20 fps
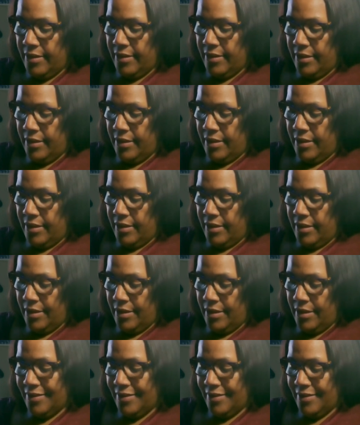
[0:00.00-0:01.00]

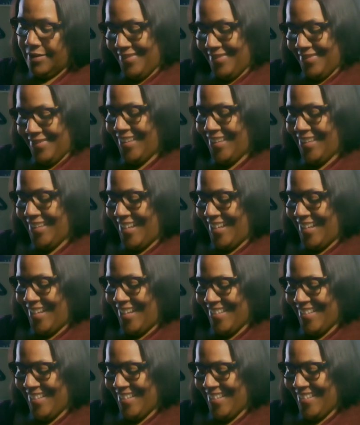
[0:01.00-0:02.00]

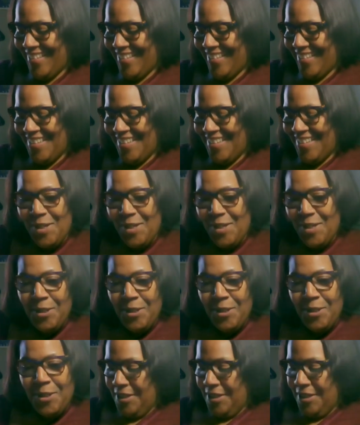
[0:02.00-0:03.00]

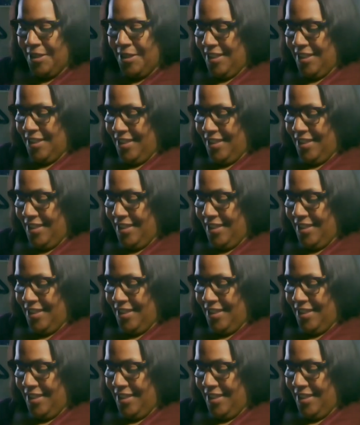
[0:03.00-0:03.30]
No words are spoken by the person on screen.